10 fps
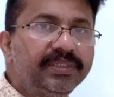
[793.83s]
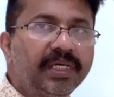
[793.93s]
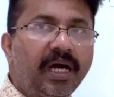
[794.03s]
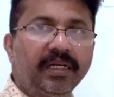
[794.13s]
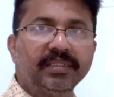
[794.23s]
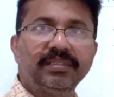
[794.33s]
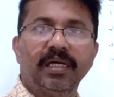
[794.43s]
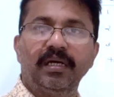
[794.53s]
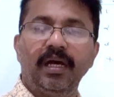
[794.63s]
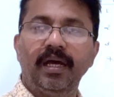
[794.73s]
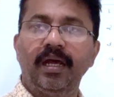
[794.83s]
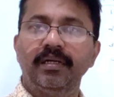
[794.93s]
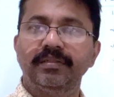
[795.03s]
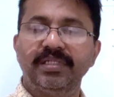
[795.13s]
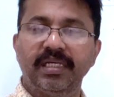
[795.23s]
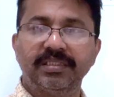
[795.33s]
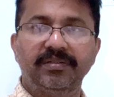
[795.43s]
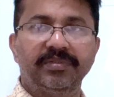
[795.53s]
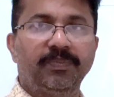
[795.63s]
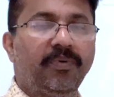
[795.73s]
under task
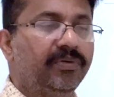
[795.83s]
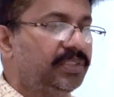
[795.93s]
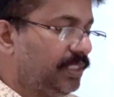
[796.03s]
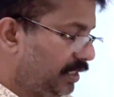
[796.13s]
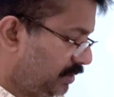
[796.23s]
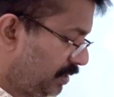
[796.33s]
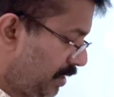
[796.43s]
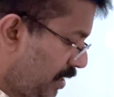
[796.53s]
response is